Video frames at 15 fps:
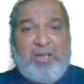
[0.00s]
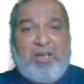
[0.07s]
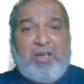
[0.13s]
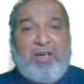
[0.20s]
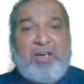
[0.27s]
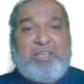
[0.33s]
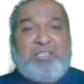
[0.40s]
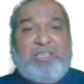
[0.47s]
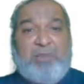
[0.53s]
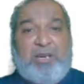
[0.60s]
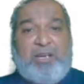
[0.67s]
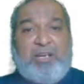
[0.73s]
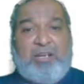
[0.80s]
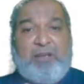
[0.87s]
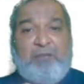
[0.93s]

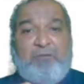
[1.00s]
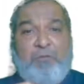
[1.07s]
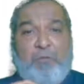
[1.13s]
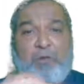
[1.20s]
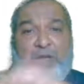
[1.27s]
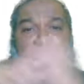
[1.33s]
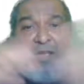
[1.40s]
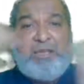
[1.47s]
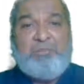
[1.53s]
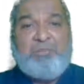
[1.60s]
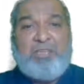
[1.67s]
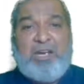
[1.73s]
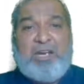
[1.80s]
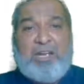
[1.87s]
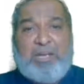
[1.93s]
asymmetrical fold. Limbs
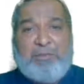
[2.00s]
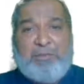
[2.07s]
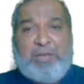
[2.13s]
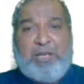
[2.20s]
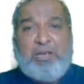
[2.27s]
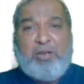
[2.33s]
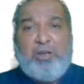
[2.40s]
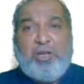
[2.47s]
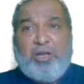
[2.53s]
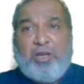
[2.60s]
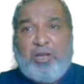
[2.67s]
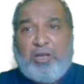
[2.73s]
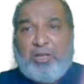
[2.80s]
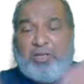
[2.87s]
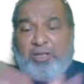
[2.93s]
are deeping
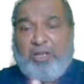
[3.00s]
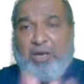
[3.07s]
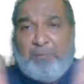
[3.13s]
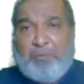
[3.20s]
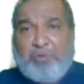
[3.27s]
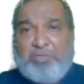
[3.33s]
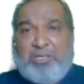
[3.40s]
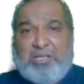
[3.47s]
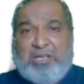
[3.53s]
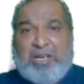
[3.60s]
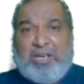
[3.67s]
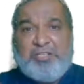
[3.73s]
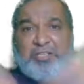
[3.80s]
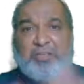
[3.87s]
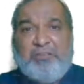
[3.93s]
in the opposite
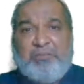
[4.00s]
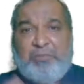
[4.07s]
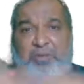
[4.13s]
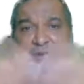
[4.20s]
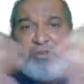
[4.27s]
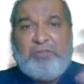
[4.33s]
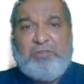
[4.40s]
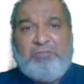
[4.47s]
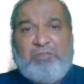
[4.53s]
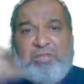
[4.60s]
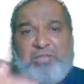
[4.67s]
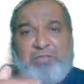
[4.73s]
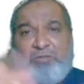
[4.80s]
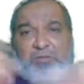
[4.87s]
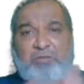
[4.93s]
direction. Because of
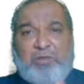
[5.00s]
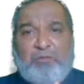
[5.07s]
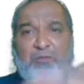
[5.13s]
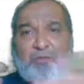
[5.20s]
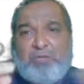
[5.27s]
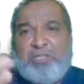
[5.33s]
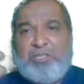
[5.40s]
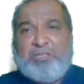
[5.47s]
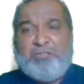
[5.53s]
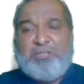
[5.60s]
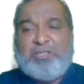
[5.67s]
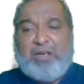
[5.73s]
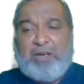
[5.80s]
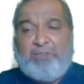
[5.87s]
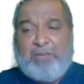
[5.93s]
this, the forces which
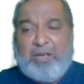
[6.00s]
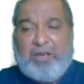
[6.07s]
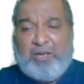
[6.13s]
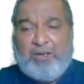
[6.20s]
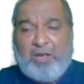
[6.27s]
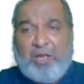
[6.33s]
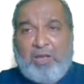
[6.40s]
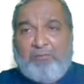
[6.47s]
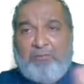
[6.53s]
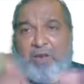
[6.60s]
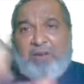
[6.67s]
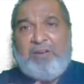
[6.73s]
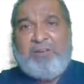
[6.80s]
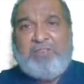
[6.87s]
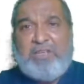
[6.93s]
are applied,
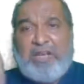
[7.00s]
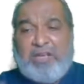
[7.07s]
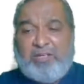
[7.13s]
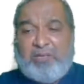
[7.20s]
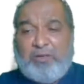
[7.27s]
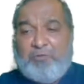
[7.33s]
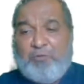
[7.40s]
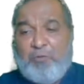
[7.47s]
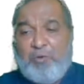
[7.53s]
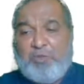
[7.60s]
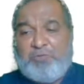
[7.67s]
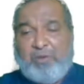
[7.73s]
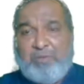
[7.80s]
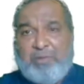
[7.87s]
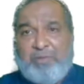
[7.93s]
one side the
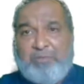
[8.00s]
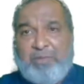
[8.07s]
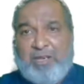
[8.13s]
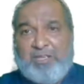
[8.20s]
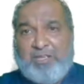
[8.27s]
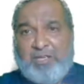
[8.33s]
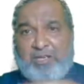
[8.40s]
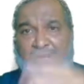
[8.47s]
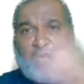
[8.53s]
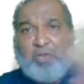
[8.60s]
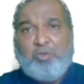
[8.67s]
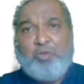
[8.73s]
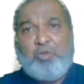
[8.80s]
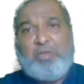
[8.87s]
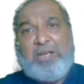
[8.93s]
force will be major,
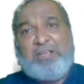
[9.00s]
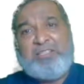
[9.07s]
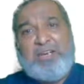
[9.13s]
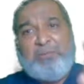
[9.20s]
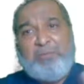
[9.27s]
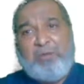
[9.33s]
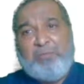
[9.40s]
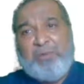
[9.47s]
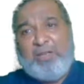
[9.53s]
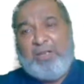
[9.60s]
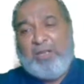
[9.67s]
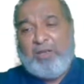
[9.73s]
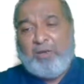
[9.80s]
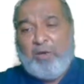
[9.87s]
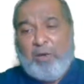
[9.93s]
so that side will be
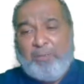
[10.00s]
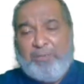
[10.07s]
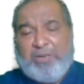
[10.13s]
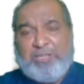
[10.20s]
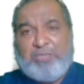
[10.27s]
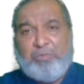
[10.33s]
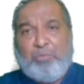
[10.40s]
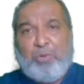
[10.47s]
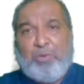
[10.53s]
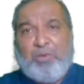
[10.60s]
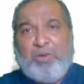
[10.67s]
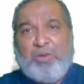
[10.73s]
compressed more,